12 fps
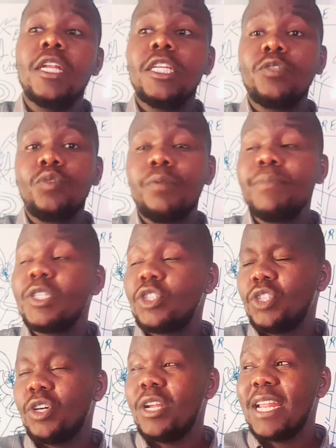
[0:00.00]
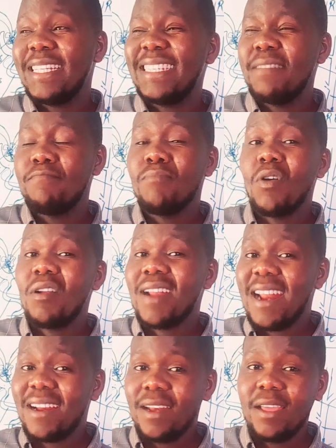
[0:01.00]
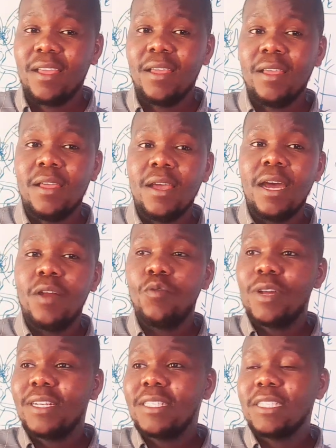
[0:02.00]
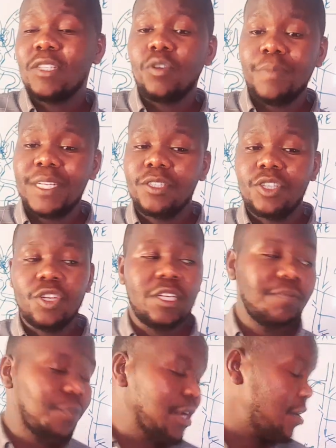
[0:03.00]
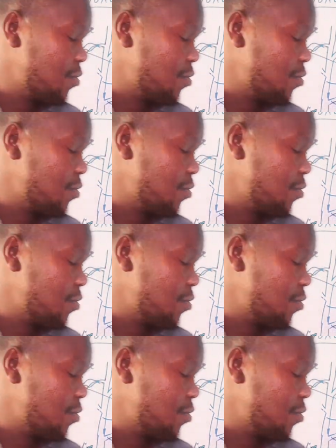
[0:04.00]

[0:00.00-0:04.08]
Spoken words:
it will be stored temporarily. And once it will be stored temporarily,